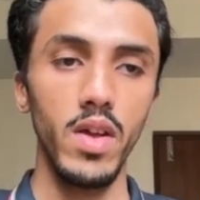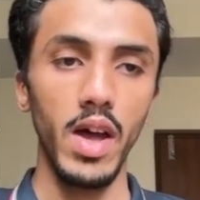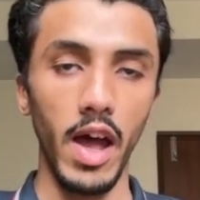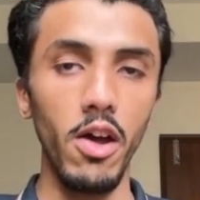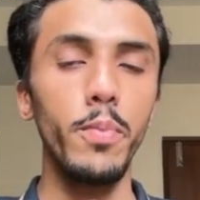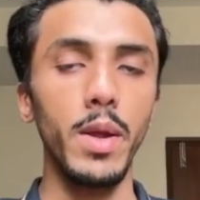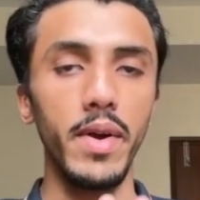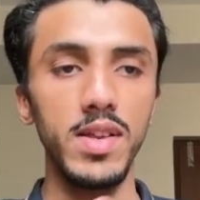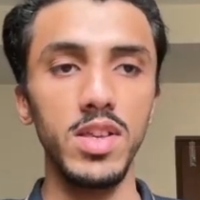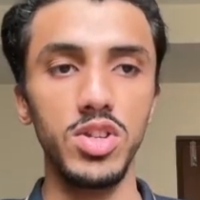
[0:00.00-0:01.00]
I have prepared
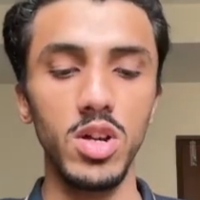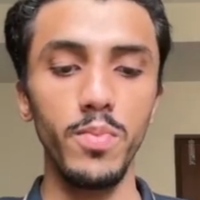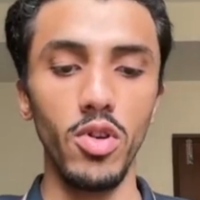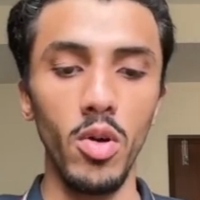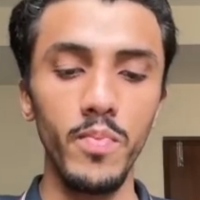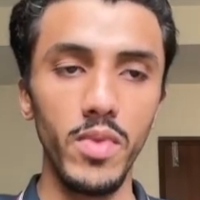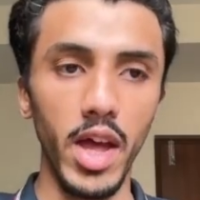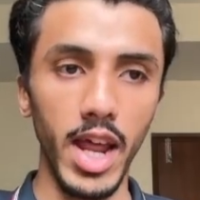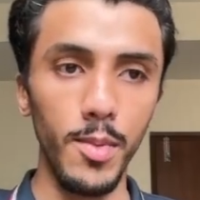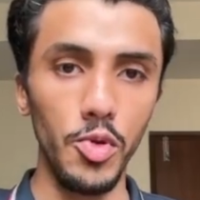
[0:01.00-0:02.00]
a system prompt,
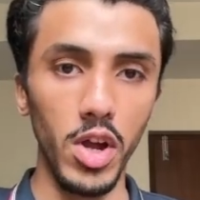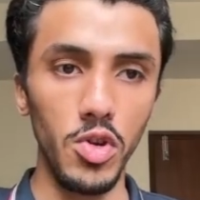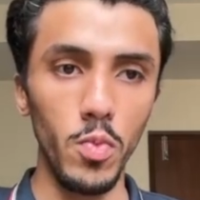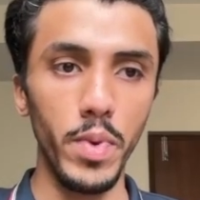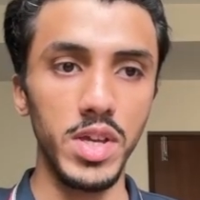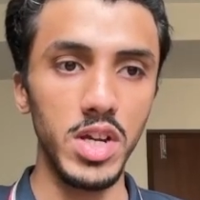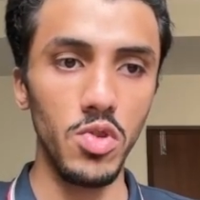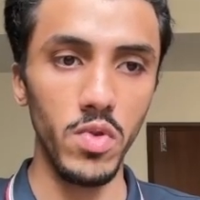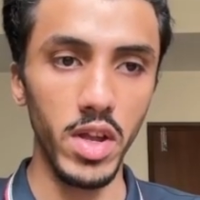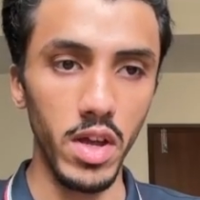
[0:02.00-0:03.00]
and I'm going to paste it
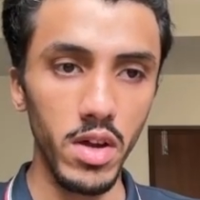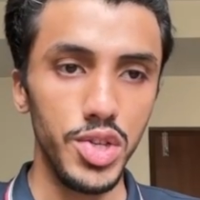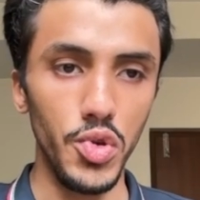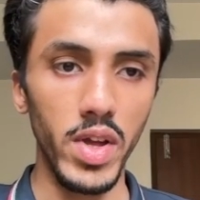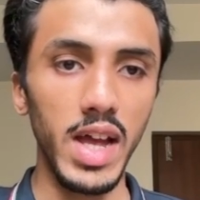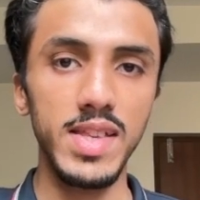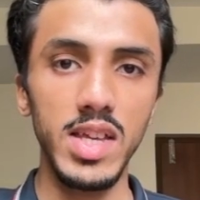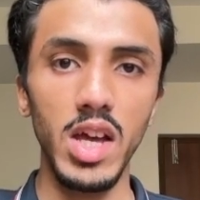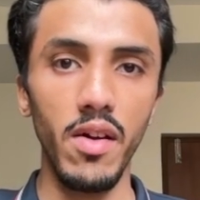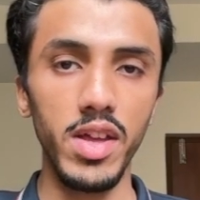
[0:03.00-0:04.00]
over here. So you can
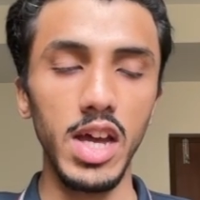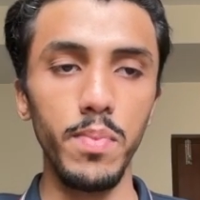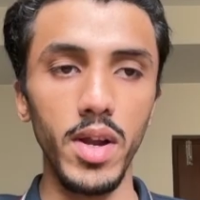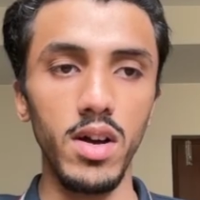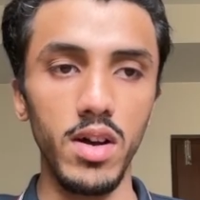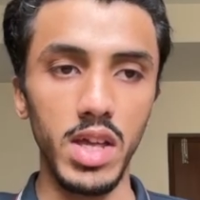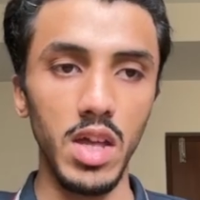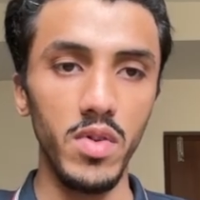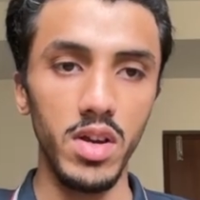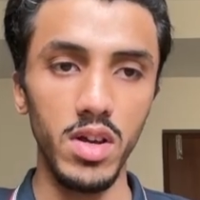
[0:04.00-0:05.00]
see I have kept
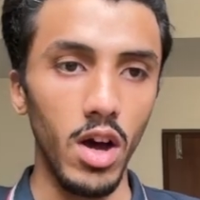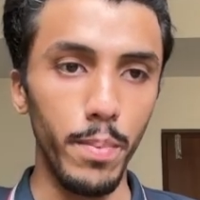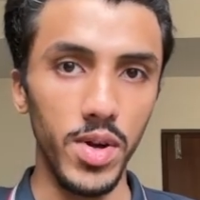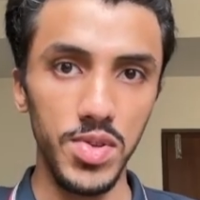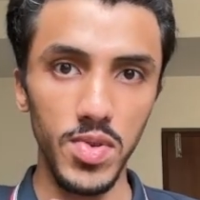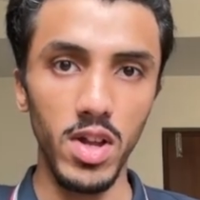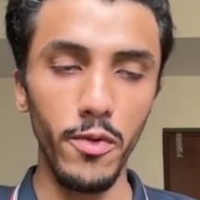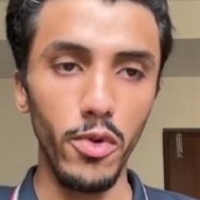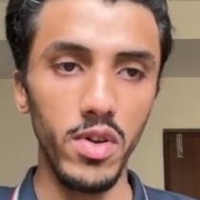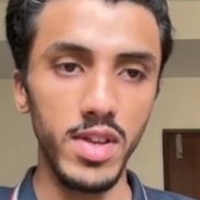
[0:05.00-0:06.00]
given a persona
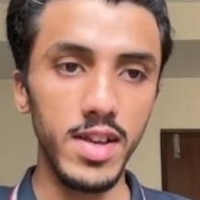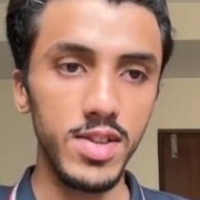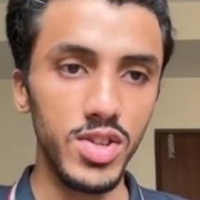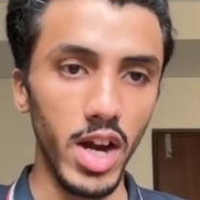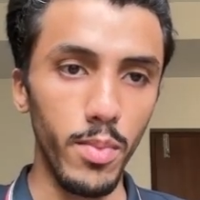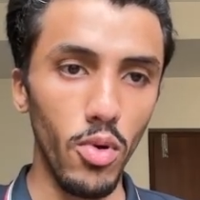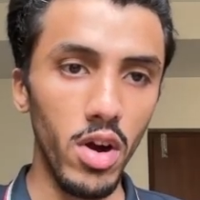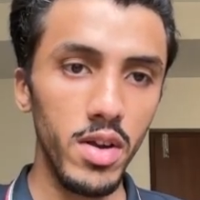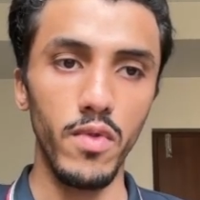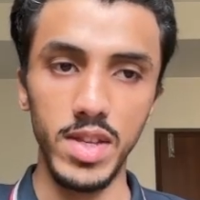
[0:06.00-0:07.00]
for this
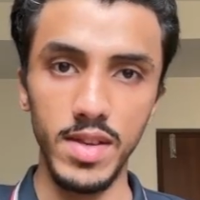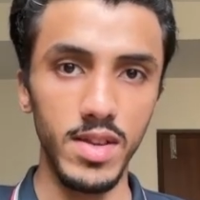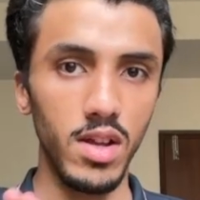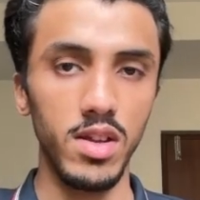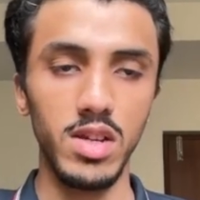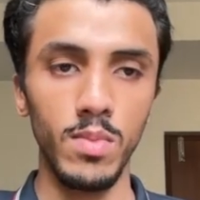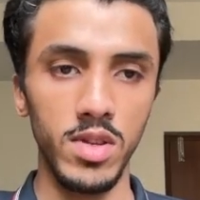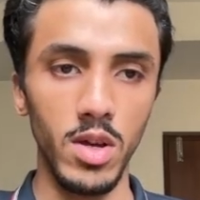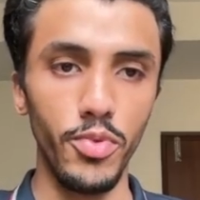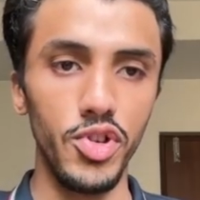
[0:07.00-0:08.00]
chatbot, which is a customer
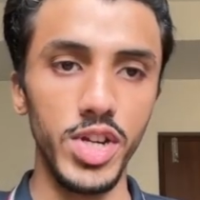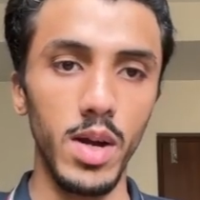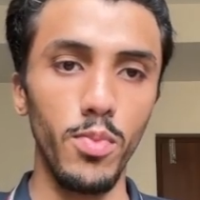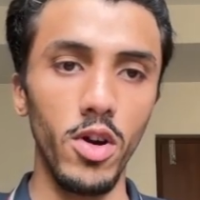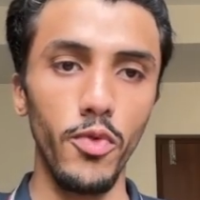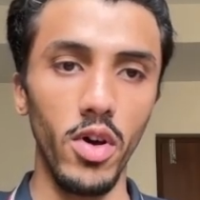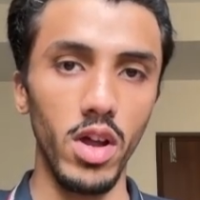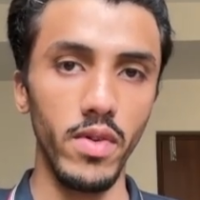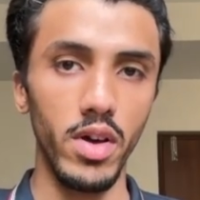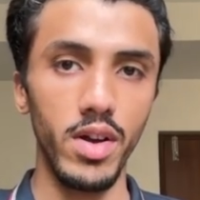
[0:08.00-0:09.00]
support chatbot for
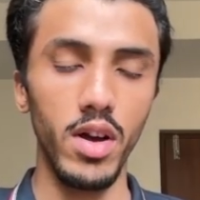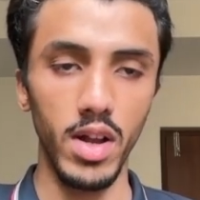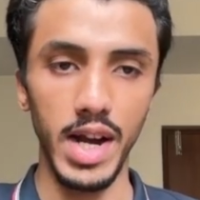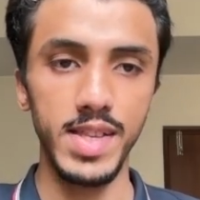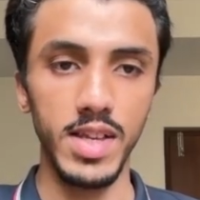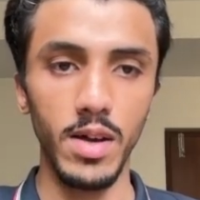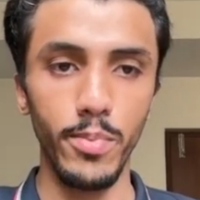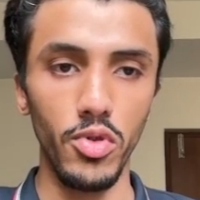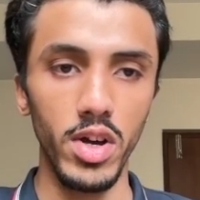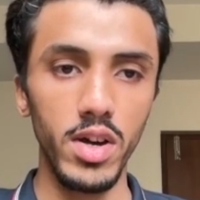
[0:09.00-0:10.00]
our let's say a
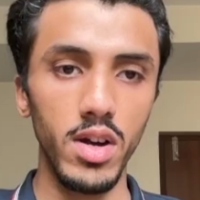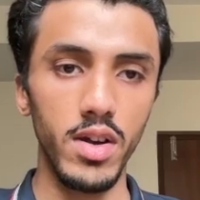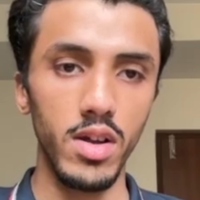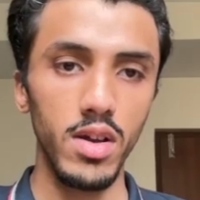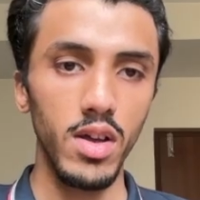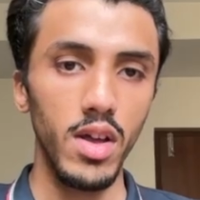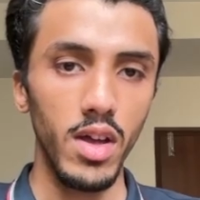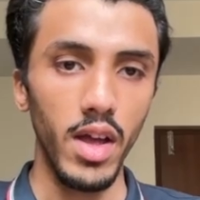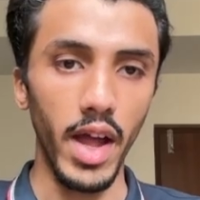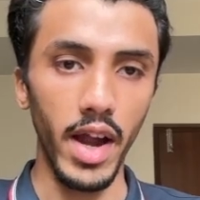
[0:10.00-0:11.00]
product,
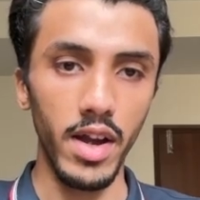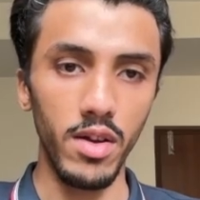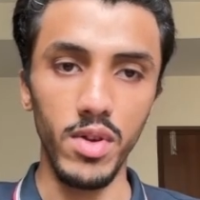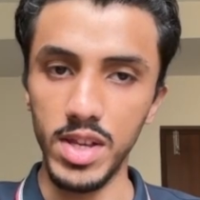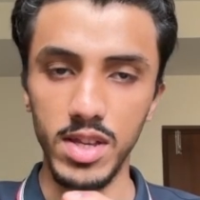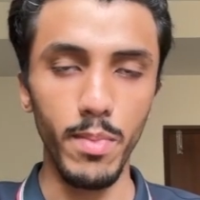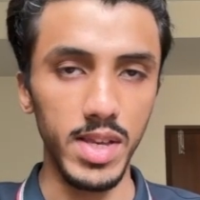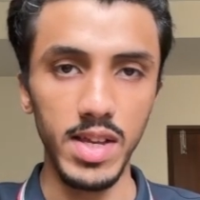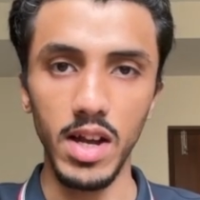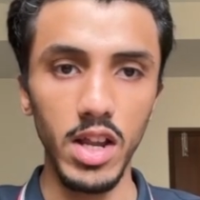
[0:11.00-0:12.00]
and which is
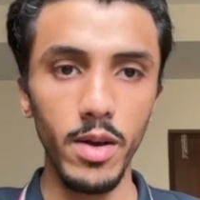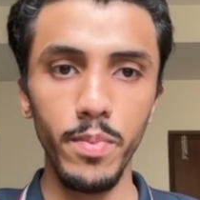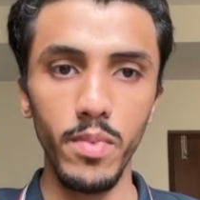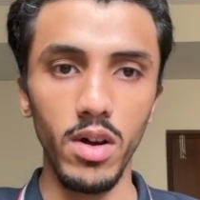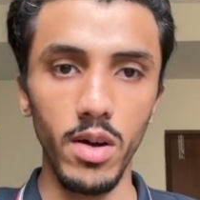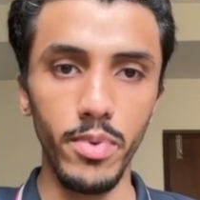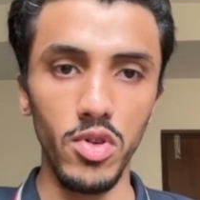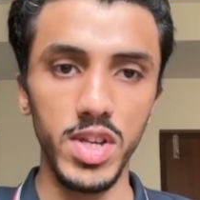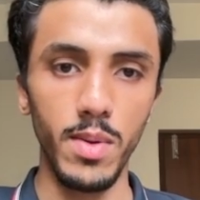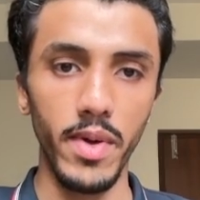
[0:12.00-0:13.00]
basically a
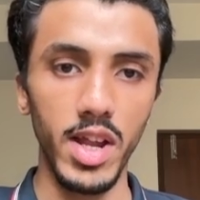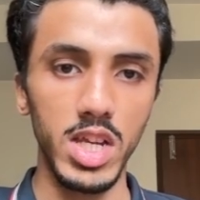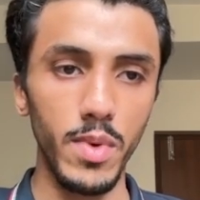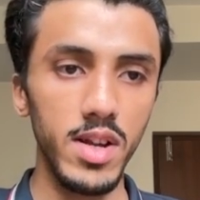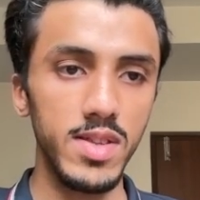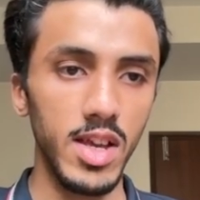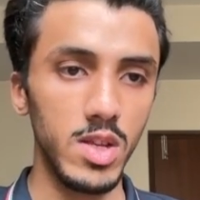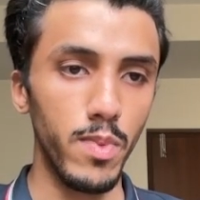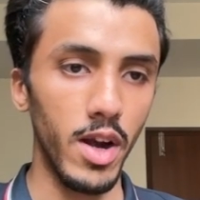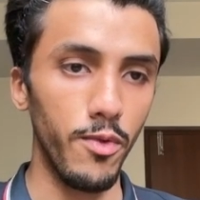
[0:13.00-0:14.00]
project management SaaS
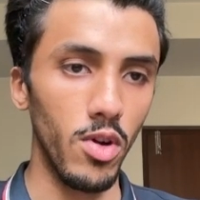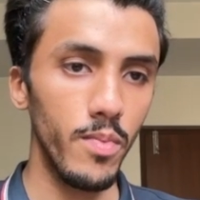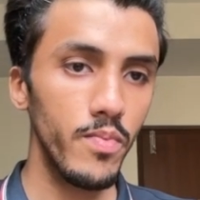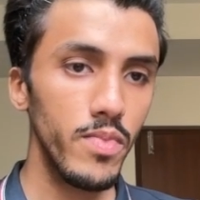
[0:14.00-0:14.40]
platform.